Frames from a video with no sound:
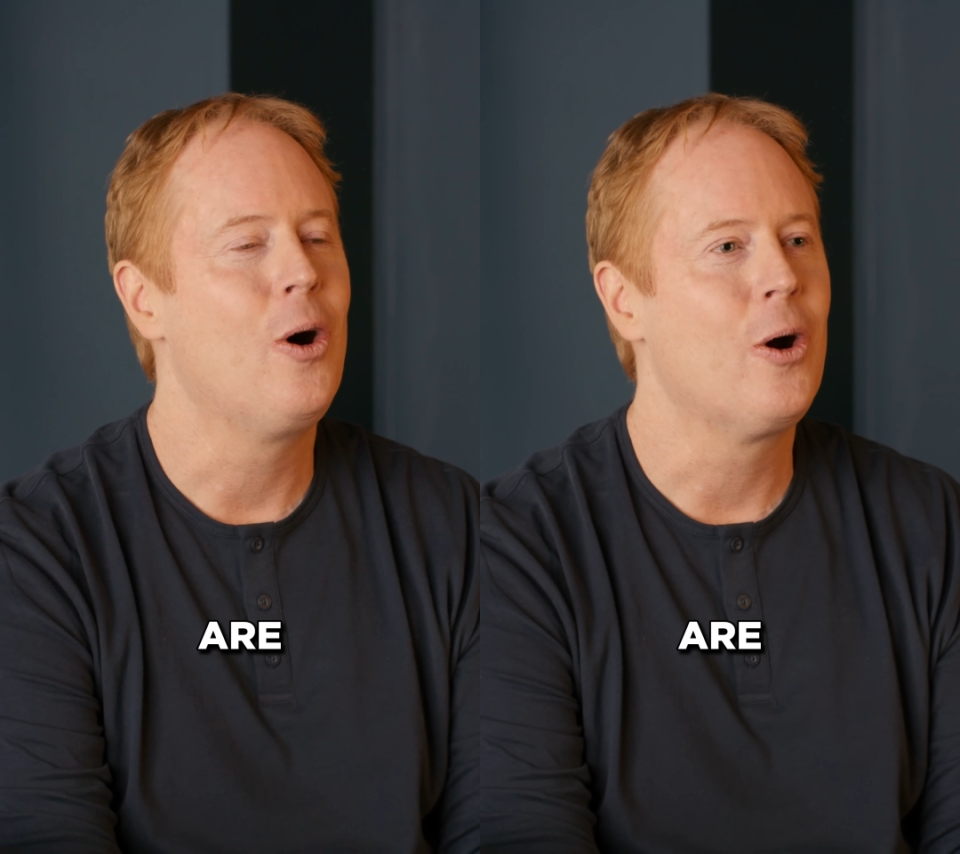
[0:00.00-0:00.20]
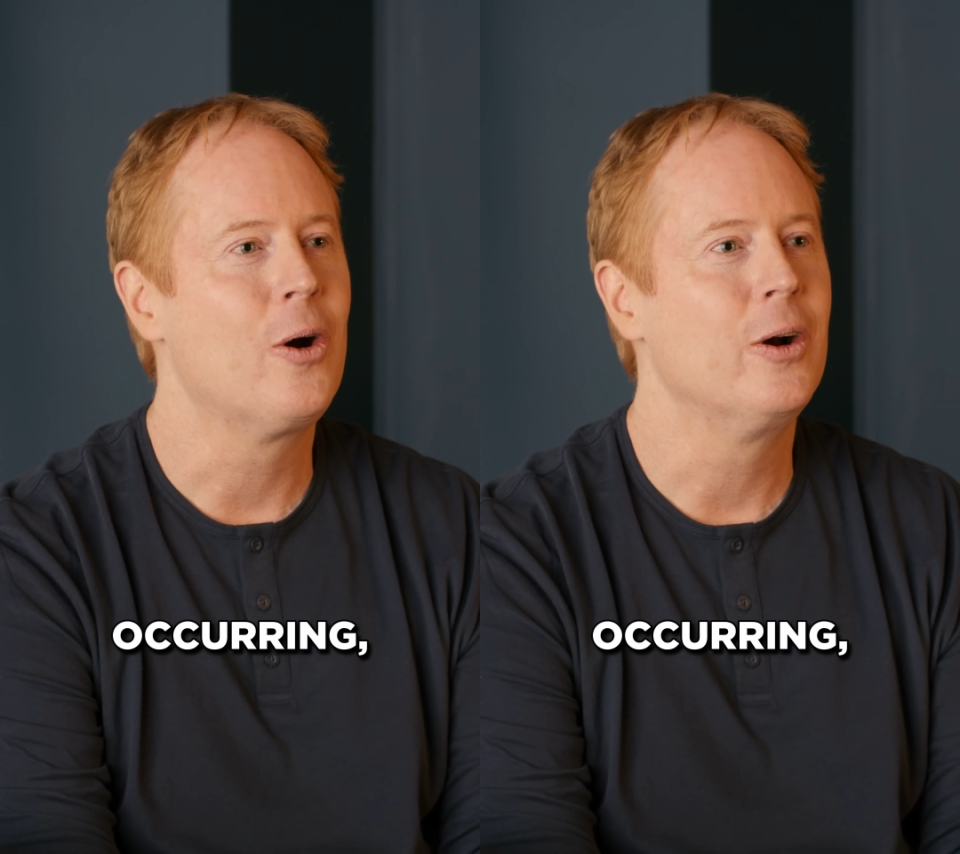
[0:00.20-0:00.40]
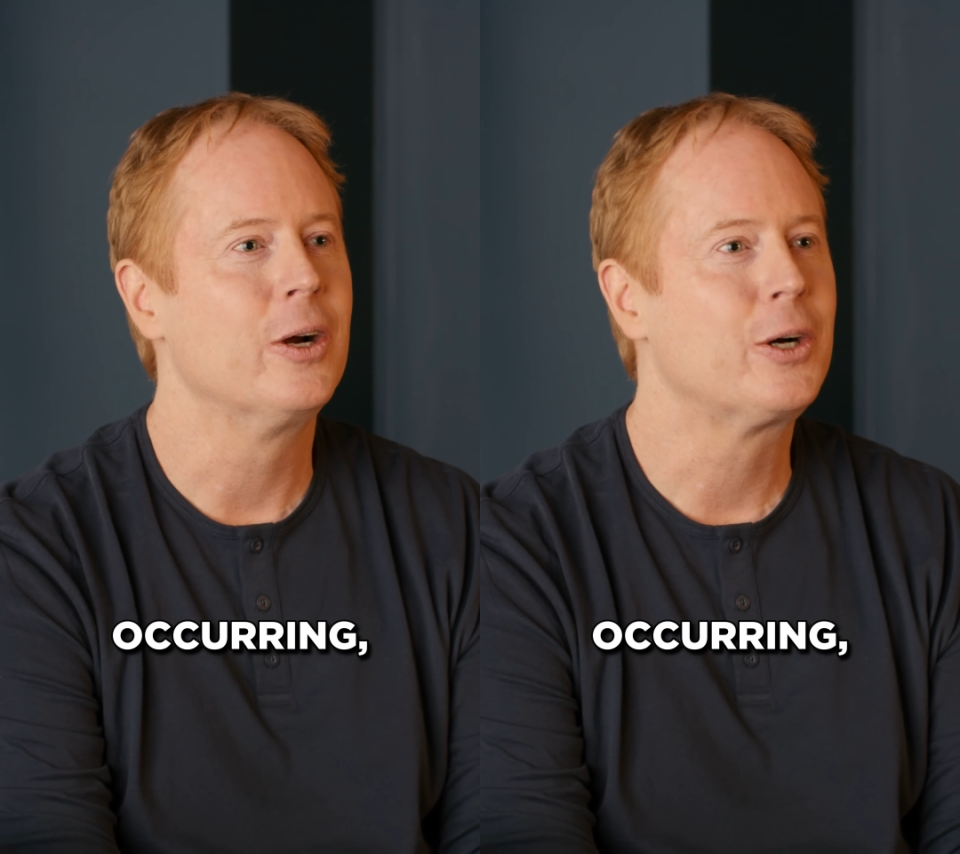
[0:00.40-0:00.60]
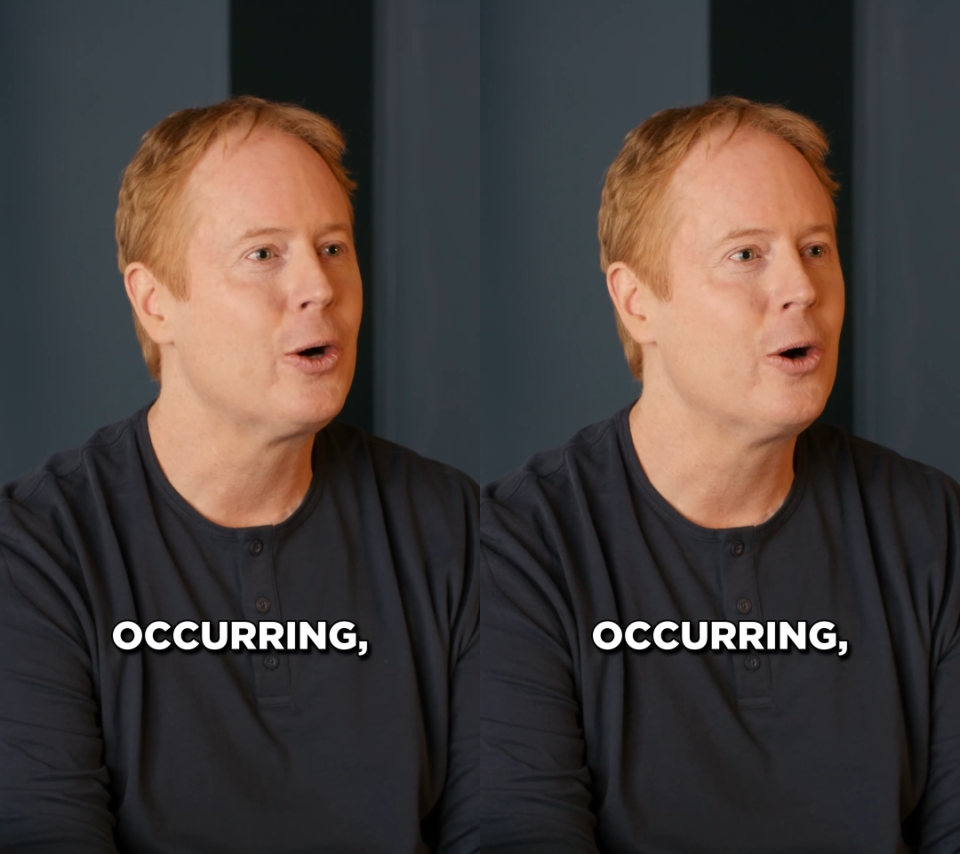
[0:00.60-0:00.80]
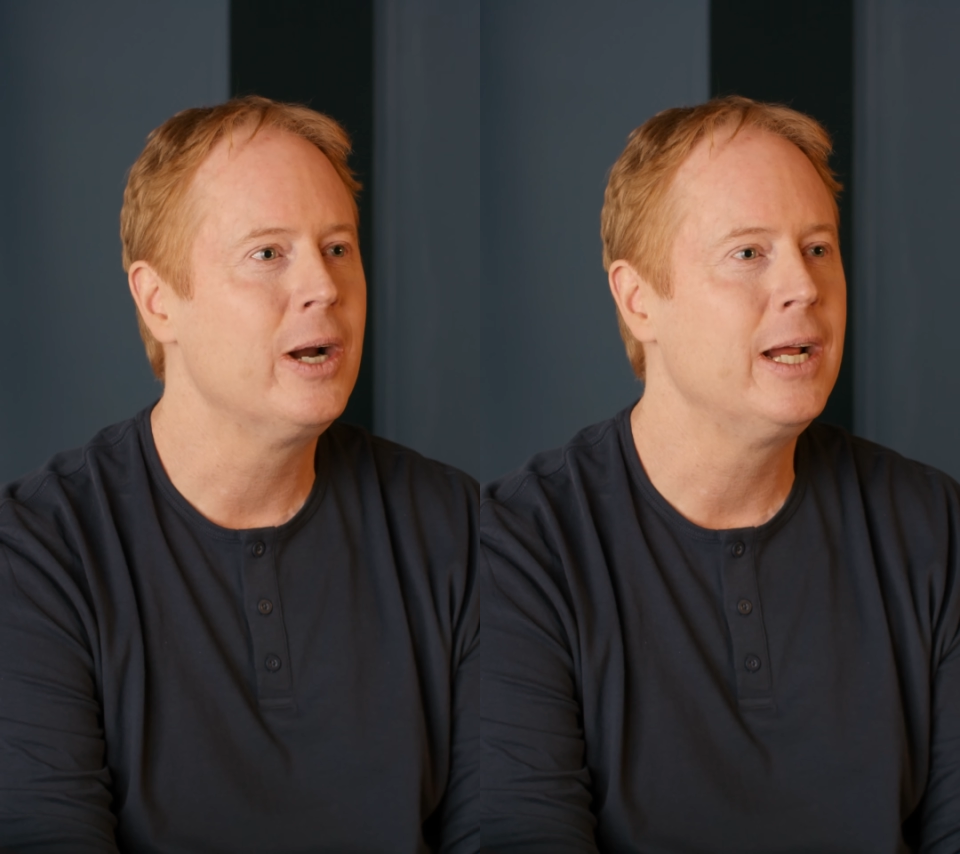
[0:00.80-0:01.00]
are
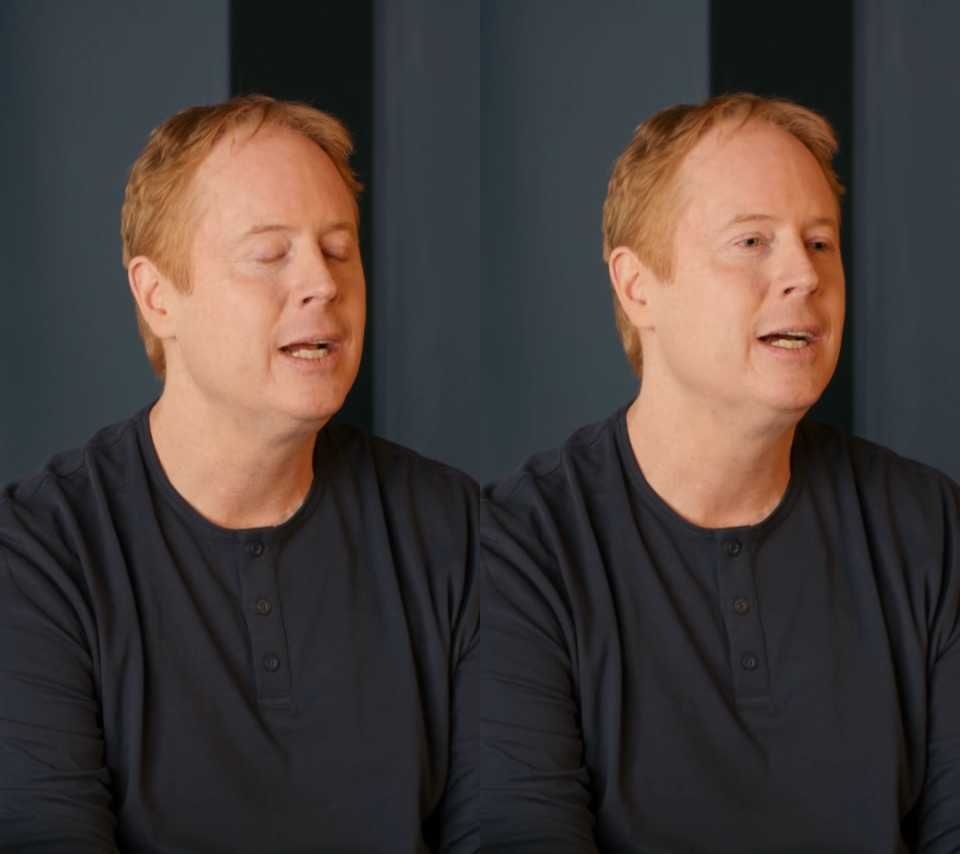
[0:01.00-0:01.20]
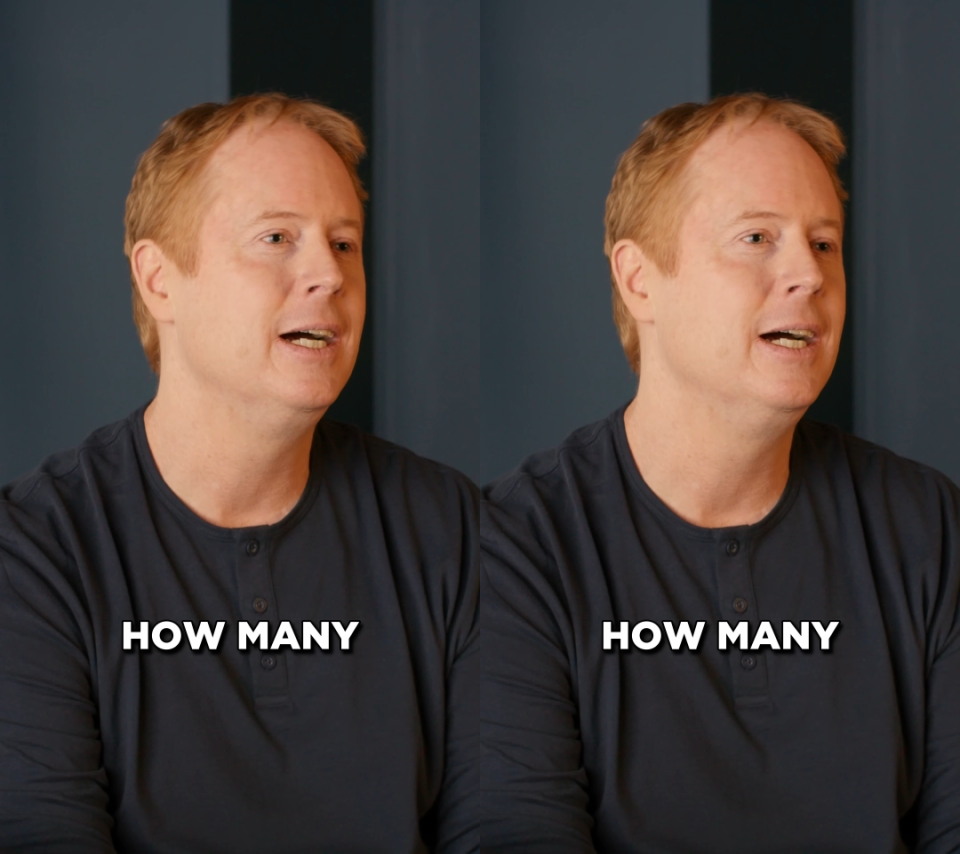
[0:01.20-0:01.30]
occurring,